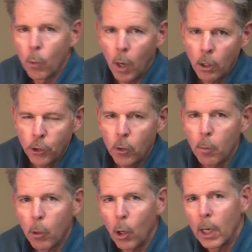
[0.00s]
We also
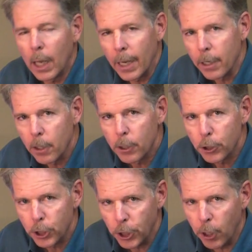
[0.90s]
employ light
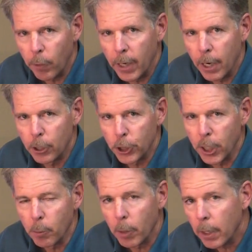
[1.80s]
to generate
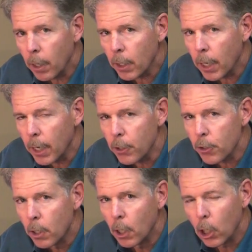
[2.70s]
energy, but in our
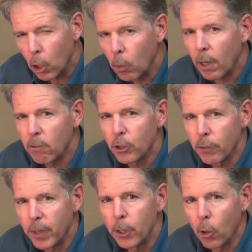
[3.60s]
case, low levels
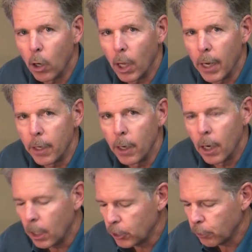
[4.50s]
of indoor light
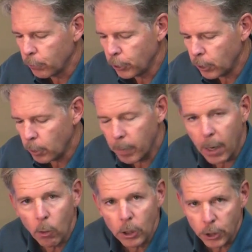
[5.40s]
are sufficient to
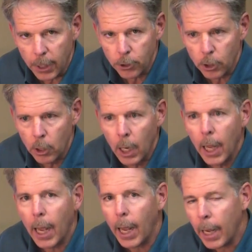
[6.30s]
power a sensor
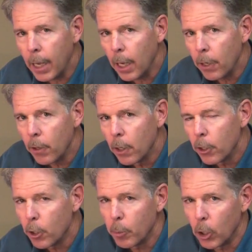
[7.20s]

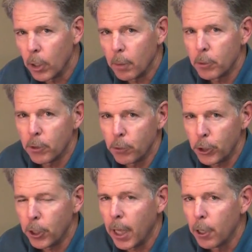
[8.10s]
and to build up
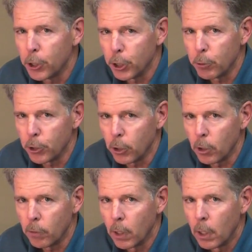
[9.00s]
sufficient energy
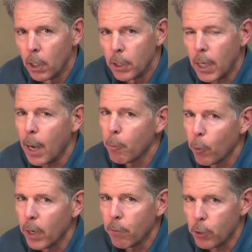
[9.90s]
reserve to
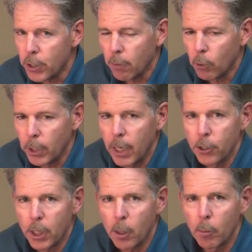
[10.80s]
operate for several days in